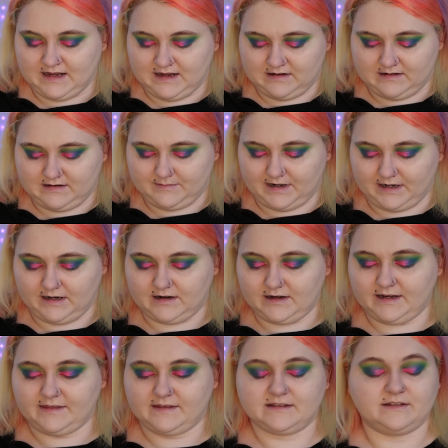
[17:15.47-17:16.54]
I
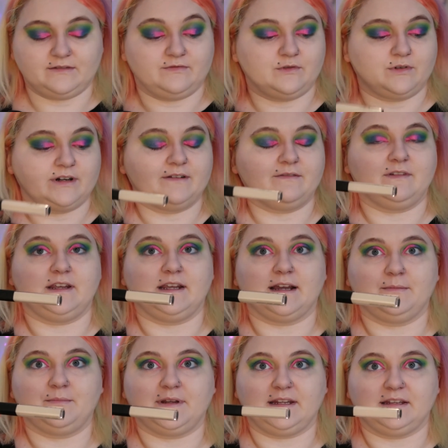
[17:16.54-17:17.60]
got it at the Sephora
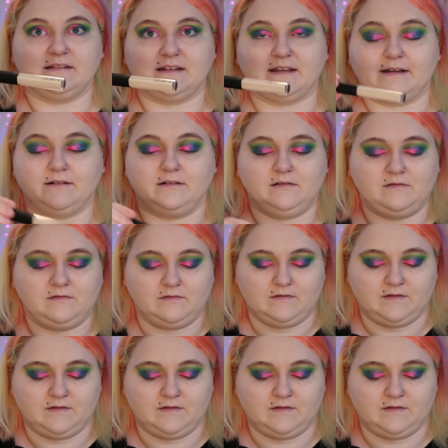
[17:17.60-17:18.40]
VIB sale.